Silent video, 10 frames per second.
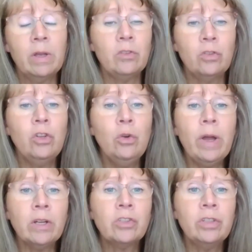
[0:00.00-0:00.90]
Okay, so
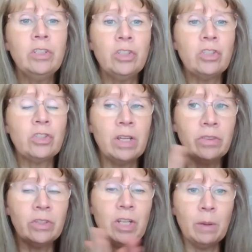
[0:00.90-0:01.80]
you actually just
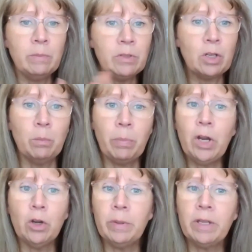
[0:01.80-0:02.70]
take the time to
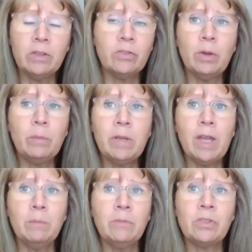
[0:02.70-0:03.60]
compare, because
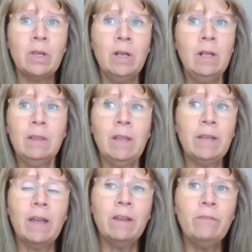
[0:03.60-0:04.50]
sometimes,
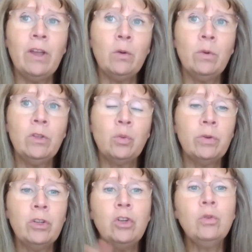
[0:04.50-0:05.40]
like I've had ones
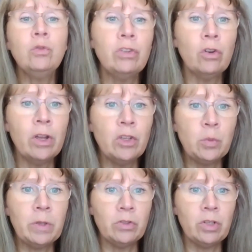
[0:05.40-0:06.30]
where they're using their
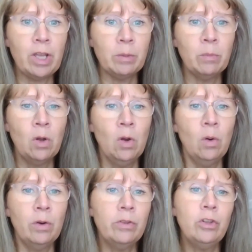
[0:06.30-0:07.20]
husband's name,
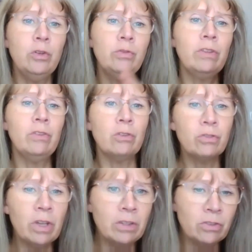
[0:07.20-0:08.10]
or they're using their
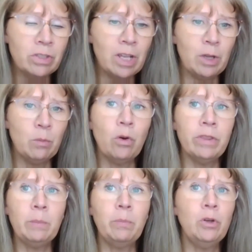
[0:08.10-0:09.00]
son's name, or
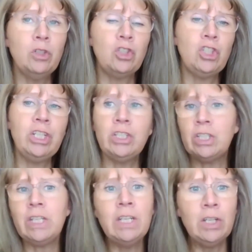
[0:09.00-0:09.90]
they put
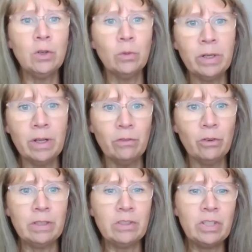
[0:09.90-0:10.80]
GT or
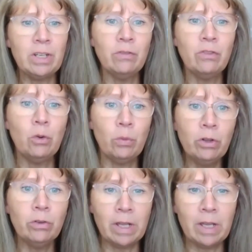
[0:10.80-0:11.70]
whatever instead of their
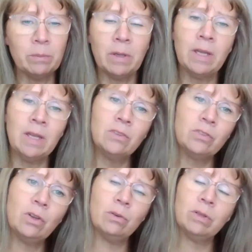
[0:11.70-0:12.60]
real name.
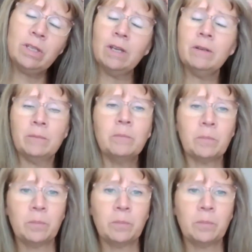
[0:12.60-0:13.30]
So yeah.